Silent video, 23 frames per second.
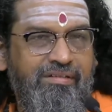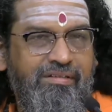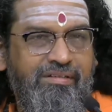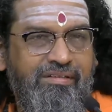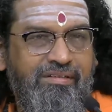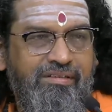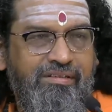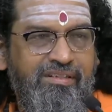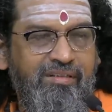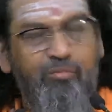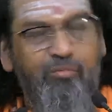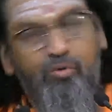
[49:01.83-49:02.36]

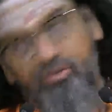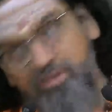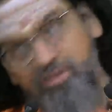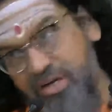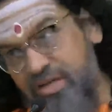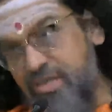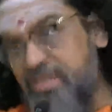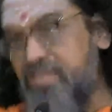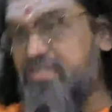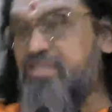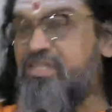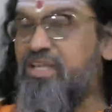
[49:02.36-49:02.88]
Emotion
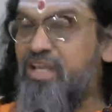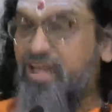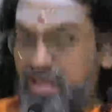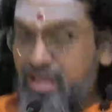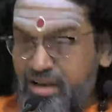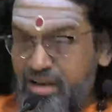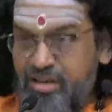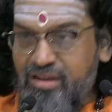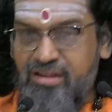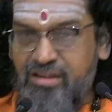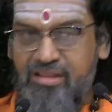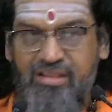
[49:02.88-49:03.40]
is
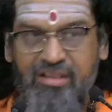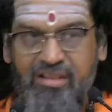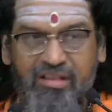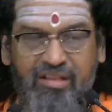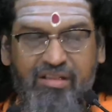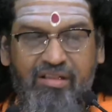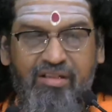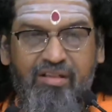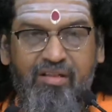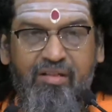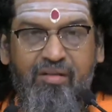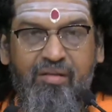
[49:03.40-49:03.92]
there,
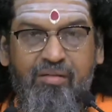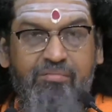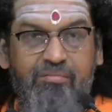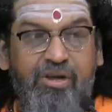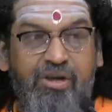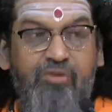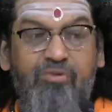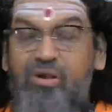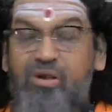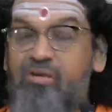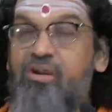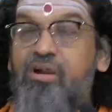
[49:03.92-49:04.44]
but
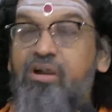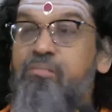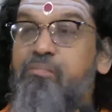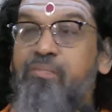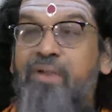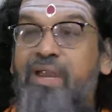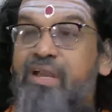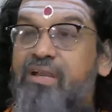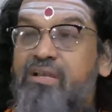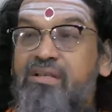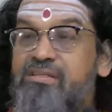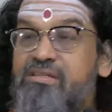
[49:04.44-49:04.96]
you are not
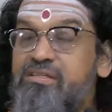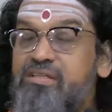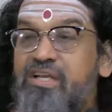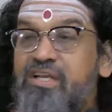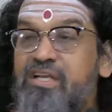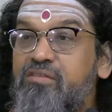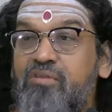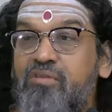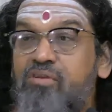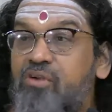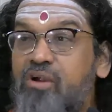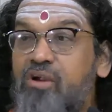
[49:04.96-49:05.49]
practicing, it
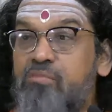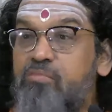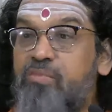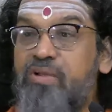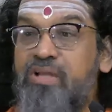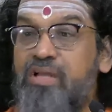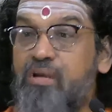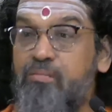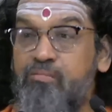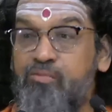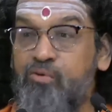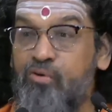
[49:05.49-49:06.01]
will not
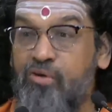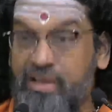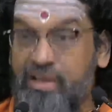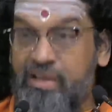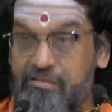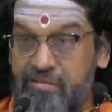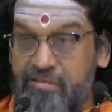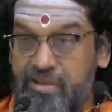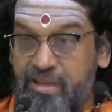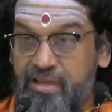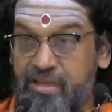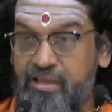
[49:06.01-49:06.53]
become your
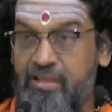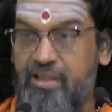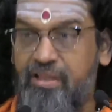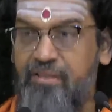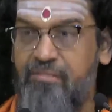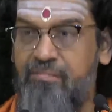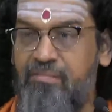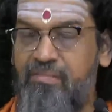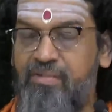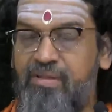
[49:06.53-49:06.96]
living name.